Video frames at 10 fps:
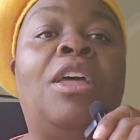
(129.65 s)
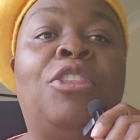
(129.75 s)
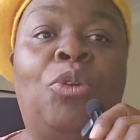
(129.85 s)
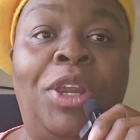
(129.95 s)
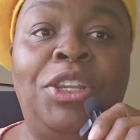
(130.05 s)

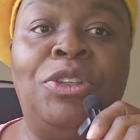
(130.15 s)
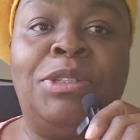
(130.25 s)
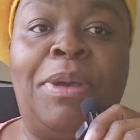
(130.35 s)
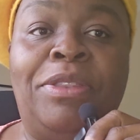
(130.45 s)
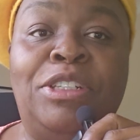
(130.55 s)
The great
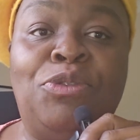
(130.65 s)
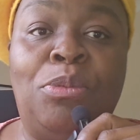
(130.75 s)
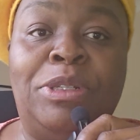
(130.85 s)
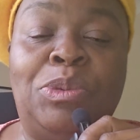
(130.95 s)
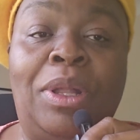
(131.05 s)
news about this
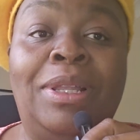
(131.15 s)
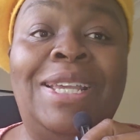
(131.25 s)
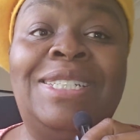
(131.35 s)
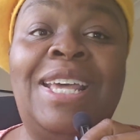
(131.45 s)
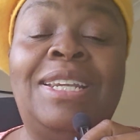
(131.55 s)
form as well
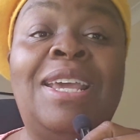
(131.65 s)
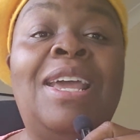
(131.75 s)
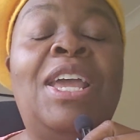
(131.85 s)
is that